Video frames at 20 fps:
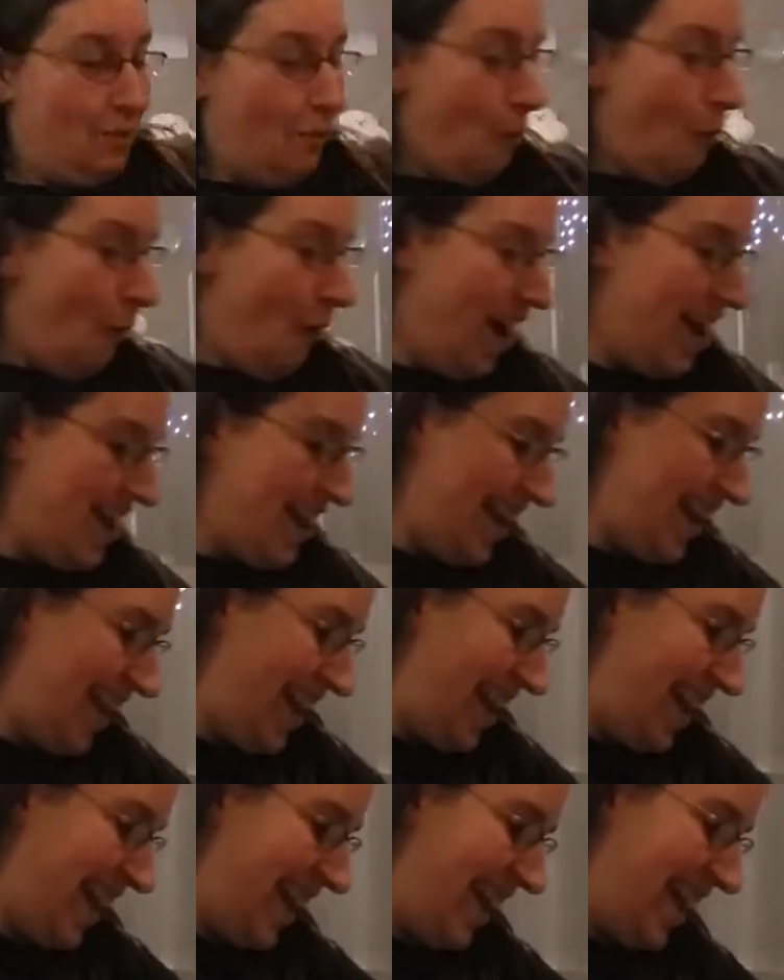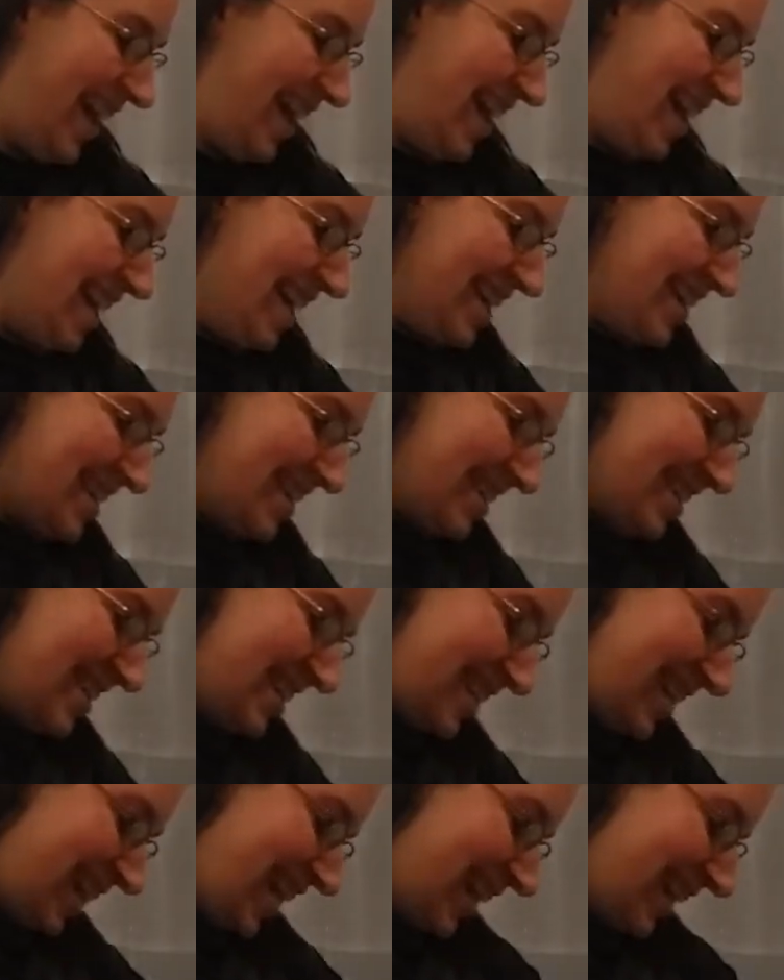Woo! So
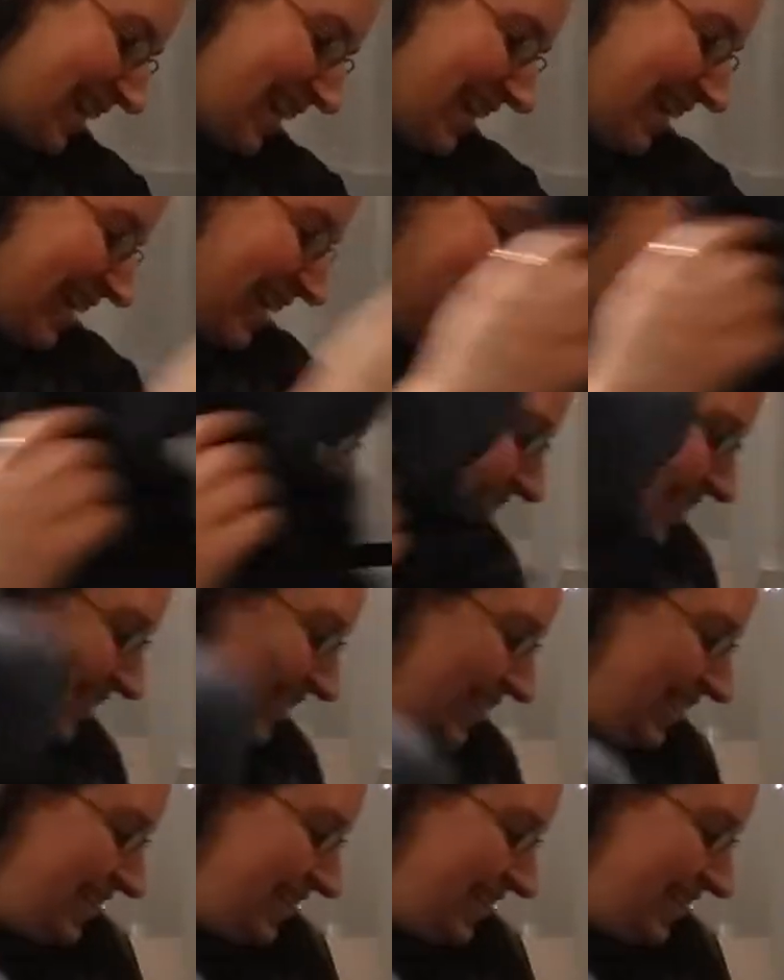she can't get out.